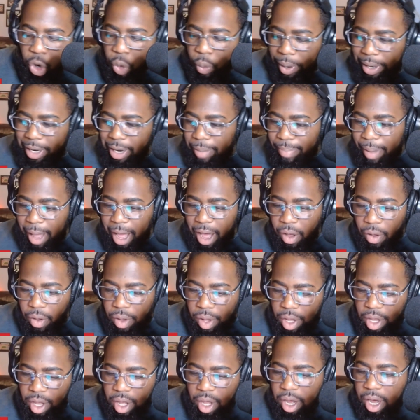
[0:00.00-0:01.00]
what about
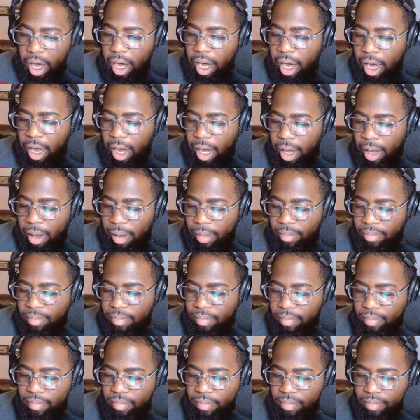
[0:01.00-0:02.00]
the
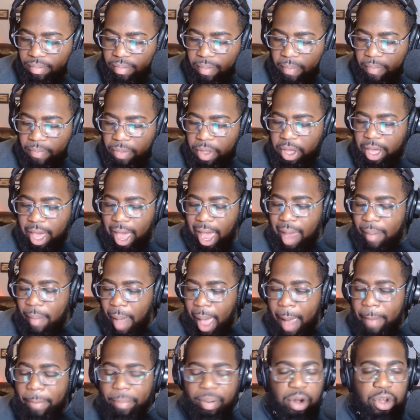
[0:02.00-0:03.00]
game
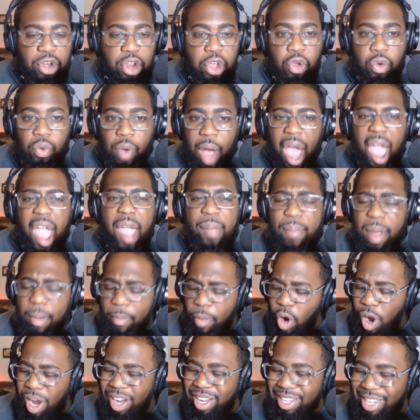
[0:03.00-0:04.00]
at Purdue? I
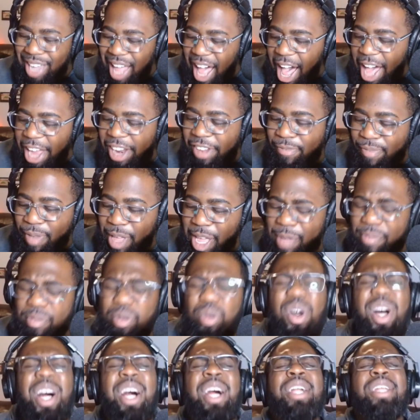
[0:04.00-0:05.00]
remember a lot of people